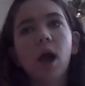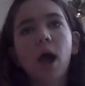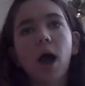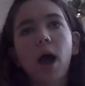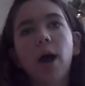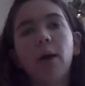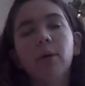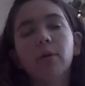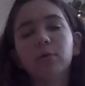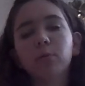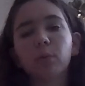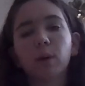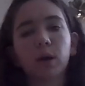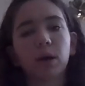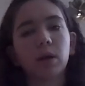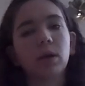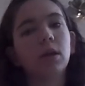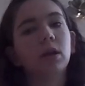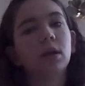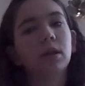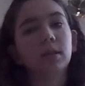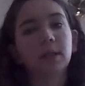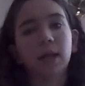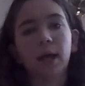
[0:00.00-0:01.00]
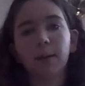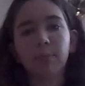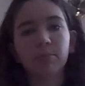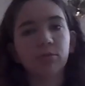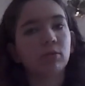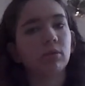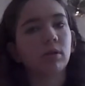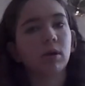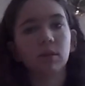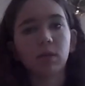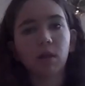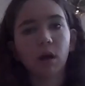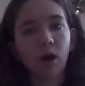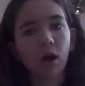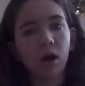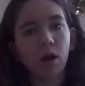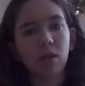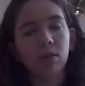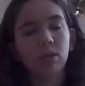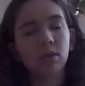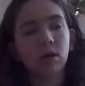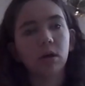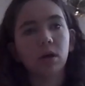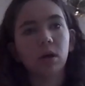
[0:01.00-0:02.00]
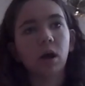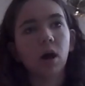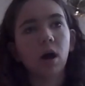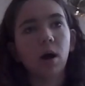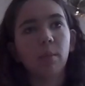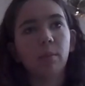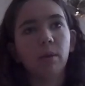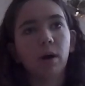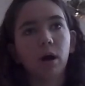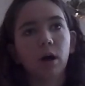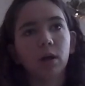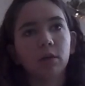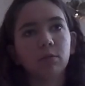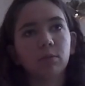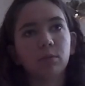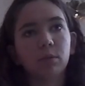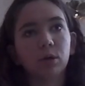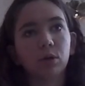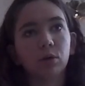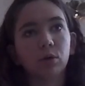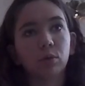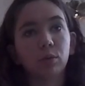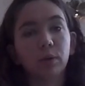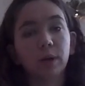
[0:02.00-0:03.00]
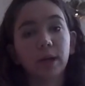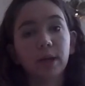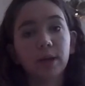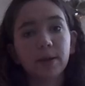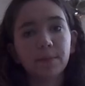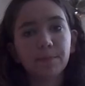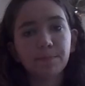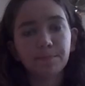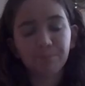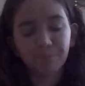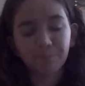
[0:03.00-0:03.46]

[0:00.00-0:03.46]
I was walking laps around the, the um, hospital wing